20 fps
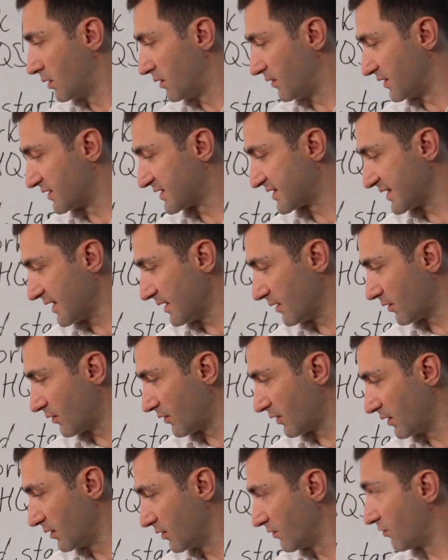the
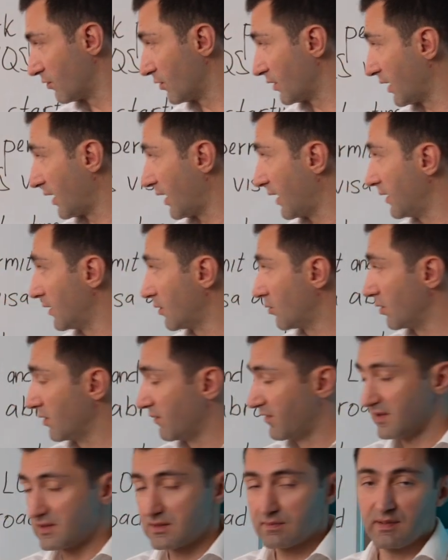salary for the highly
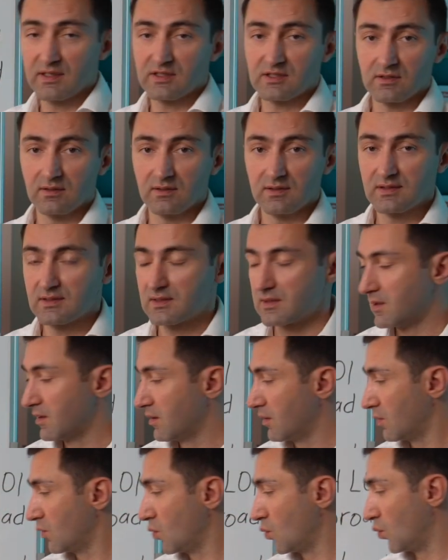qualified specialists
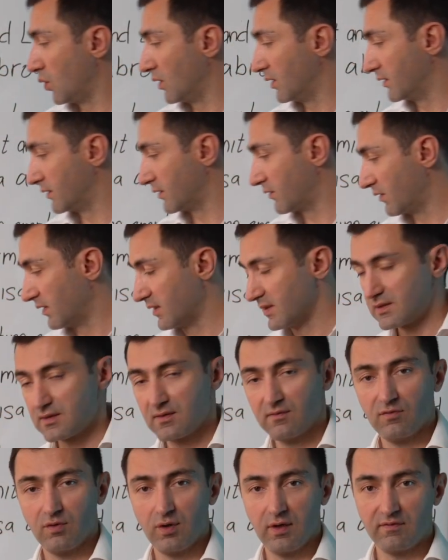will increase
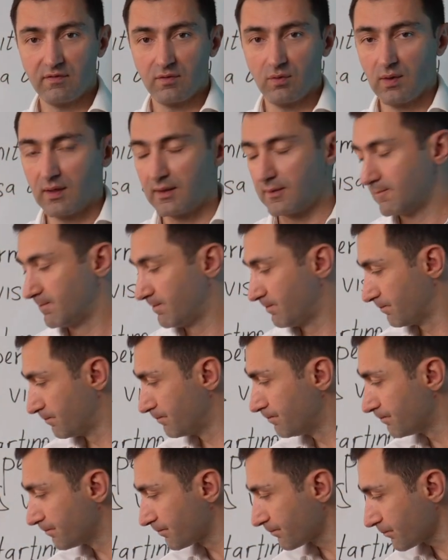for everyone.
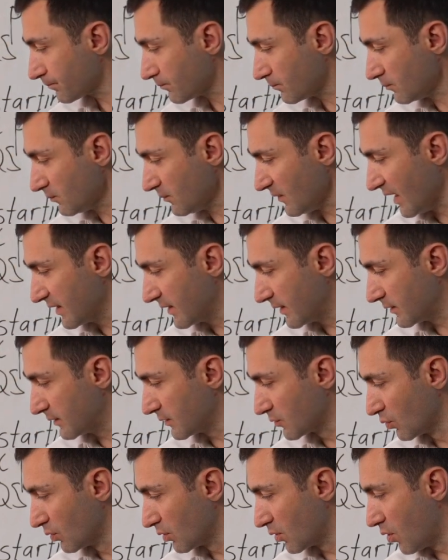And
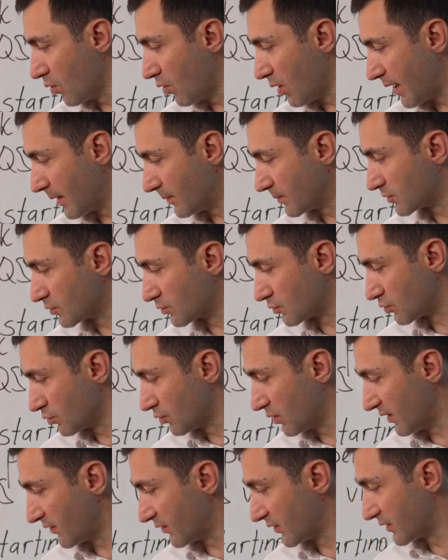it will go up to
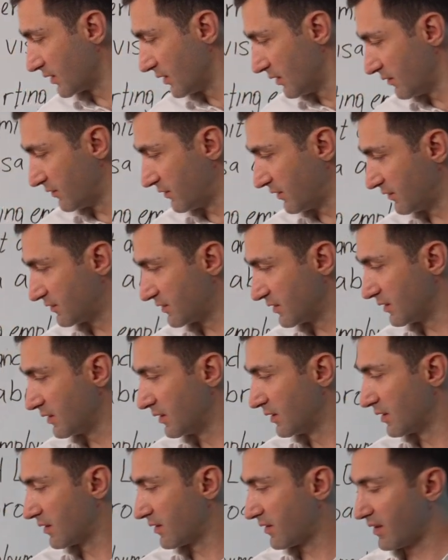
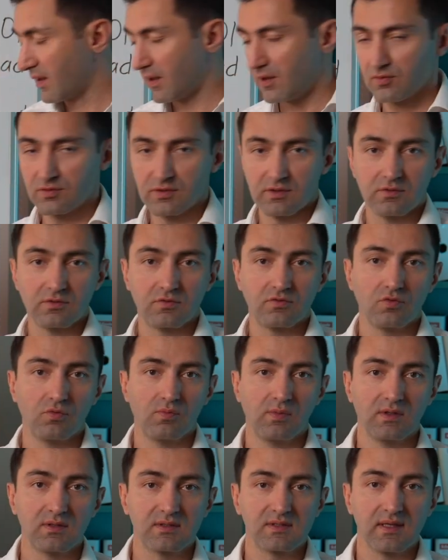250,000
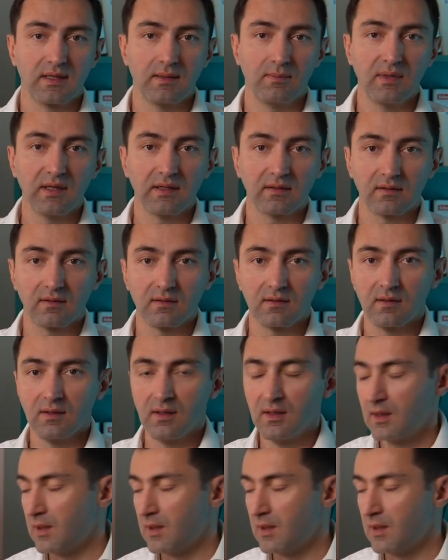rubles a month.